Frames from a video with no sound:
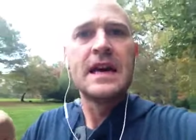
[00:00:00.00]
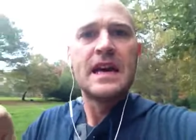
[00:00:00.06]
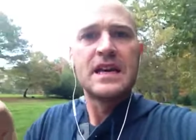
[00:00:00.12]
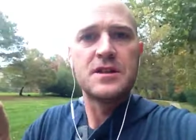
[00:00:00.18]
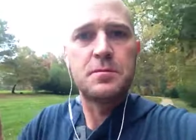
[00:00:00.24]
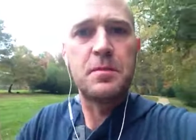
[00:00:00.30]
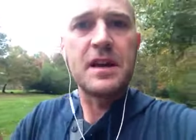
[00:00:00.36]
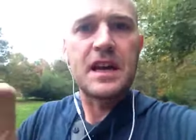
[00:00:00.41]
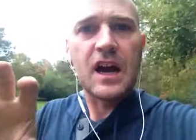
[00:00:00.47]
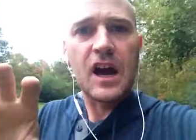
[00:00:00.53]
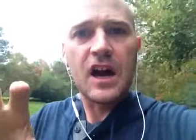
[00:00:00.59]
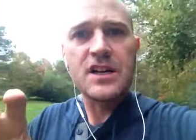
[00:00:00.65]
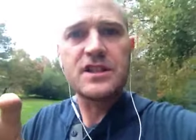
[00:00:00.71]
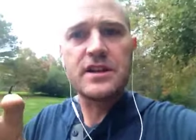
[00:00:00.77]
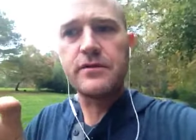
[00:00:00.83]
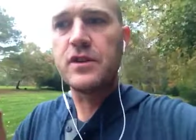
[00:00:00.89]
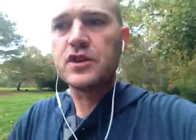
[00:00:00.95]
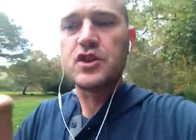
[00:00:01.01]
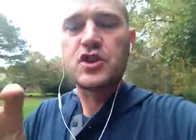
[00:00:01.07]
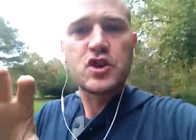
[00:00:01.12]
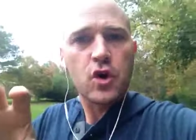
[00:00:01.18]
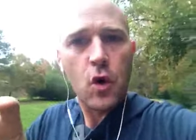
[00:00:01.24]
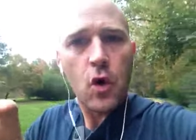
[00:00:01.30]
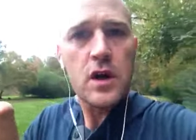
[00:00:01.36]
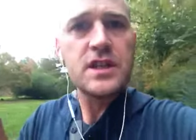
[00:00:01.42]
is because of the
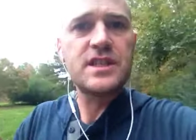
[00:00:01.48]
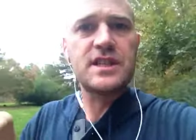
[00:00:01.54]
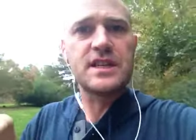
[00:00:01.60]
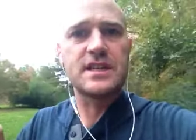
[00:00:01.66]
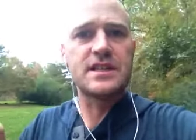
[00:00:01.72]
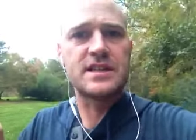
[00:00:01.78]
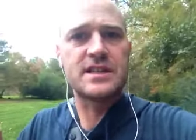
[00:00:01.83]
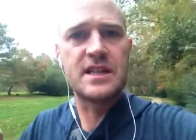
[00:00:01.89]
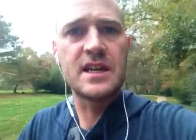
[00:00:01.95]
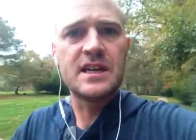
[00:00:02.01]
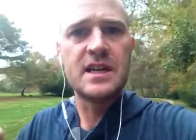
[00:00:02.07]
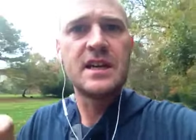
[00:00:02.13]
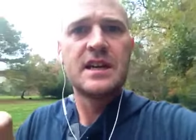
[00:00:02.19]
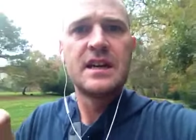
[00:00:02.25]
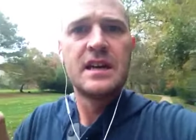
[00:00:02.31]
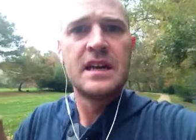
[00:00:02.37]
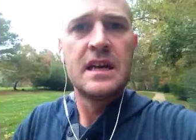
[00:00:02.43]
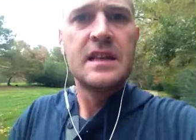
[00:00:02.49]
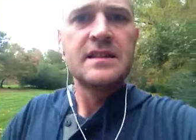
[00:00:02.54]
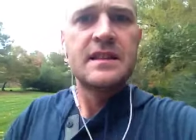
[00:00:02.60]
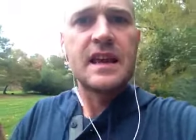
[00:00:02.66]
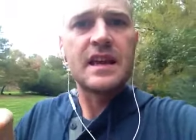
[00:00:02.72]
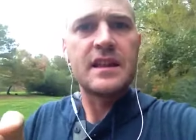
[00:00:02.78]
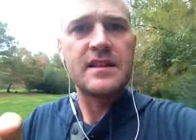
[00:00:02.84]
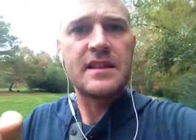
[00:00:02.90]
choices
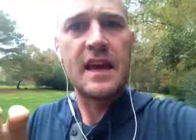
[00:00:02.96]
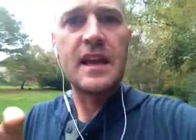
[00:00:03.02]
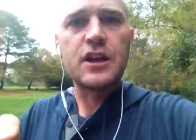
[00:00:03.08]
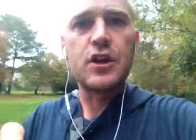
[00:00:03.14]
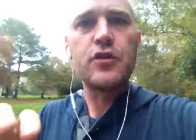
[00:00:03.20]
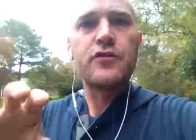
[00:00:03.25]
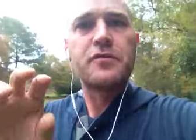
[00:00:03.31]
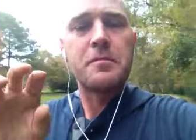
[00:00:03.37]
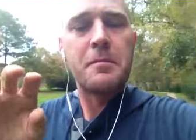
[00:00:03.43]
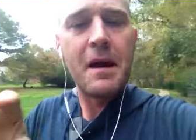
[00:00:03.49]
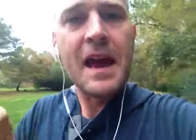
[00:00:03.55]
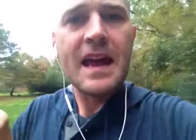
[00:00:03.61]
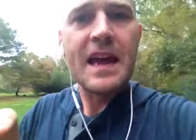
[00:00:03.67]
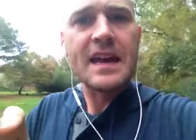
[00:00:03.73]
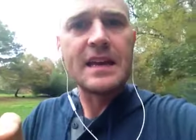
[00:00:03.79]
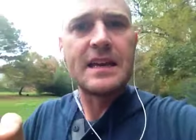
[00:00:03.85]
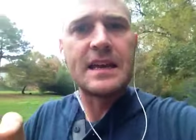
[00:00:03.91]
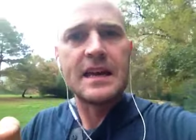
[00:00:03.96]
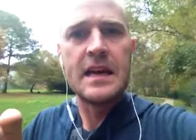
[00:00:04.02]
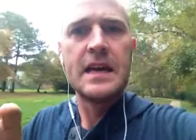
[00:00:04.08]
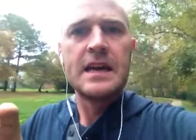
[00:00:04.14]
that, that you've made.